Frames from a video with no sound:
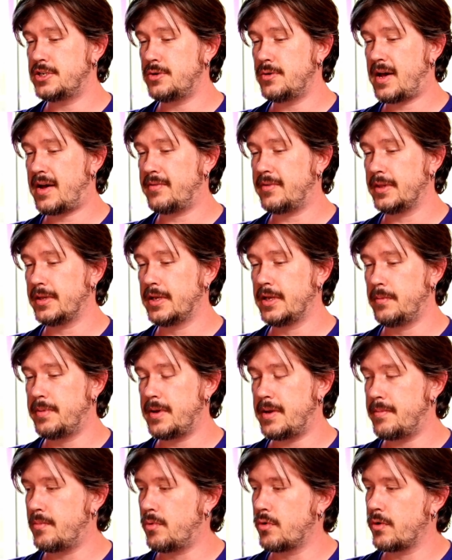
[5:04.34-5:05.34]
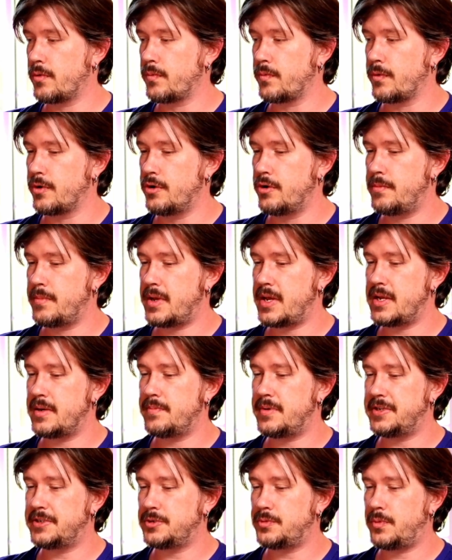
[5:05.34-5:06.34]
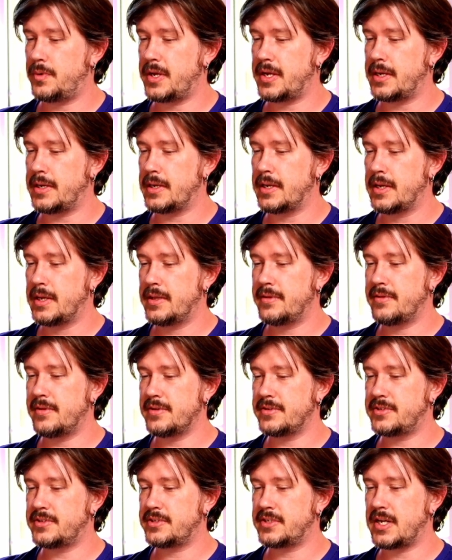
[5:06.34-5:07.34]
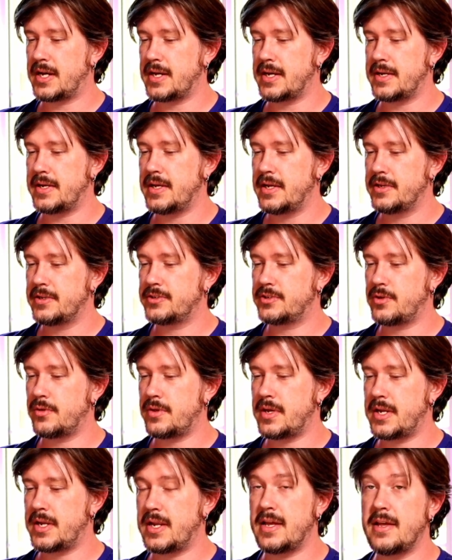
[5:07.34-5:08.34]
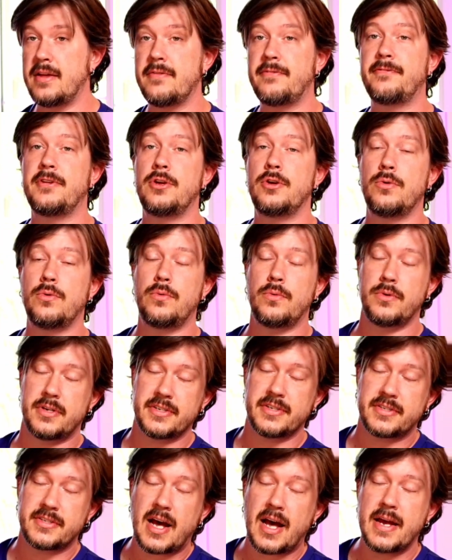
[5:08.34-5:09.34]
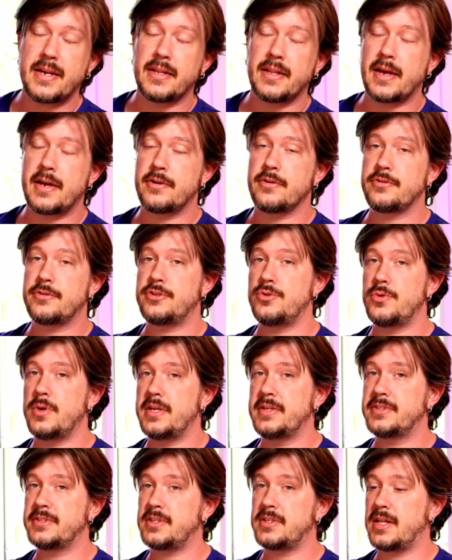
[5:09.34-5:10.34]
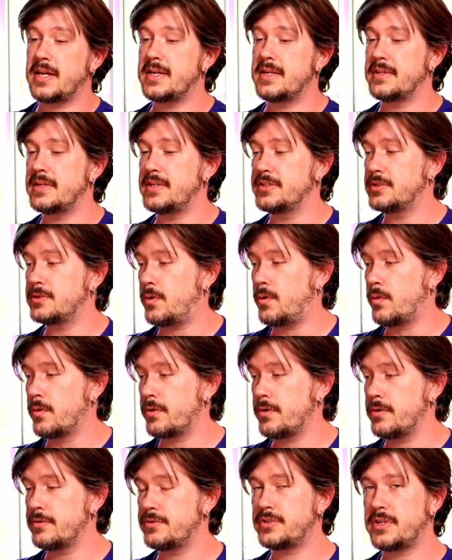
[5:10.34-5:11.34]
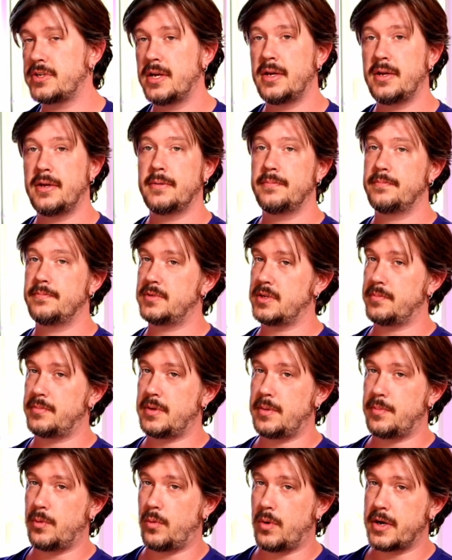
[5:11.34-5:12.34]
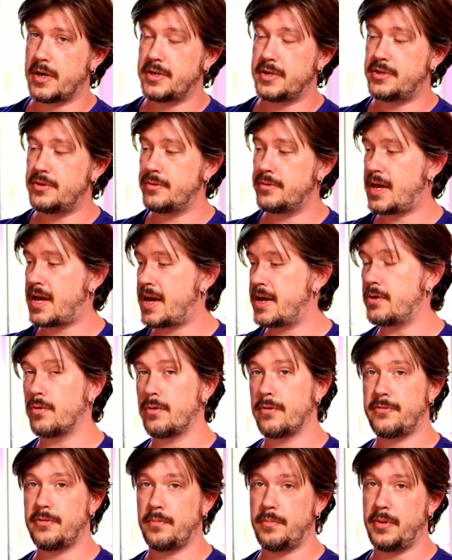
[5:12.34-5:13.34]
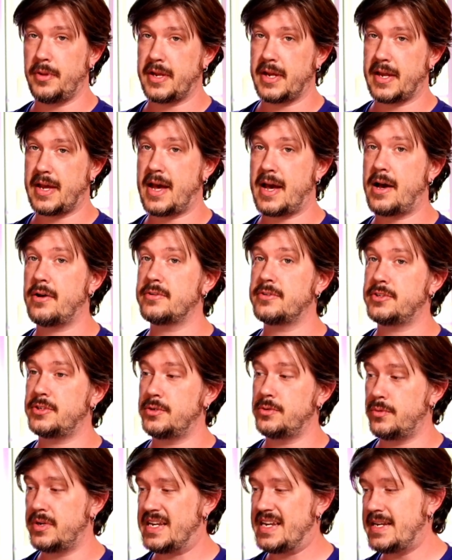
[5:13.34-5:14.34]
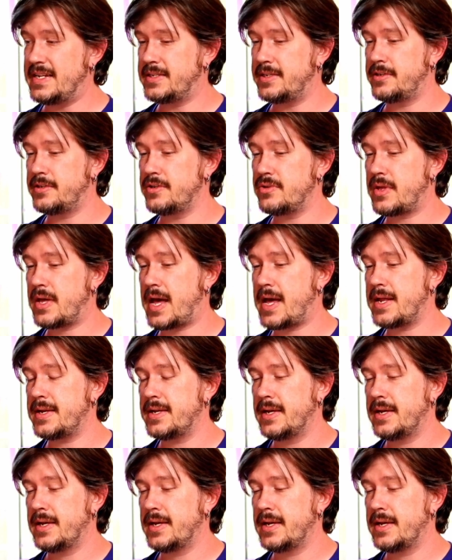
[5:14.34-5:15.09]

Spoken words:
have a little bit more room in between this stud, so that if you decide later to insulate these corners, some people want to do that, or if you're building a house, you would need to do that.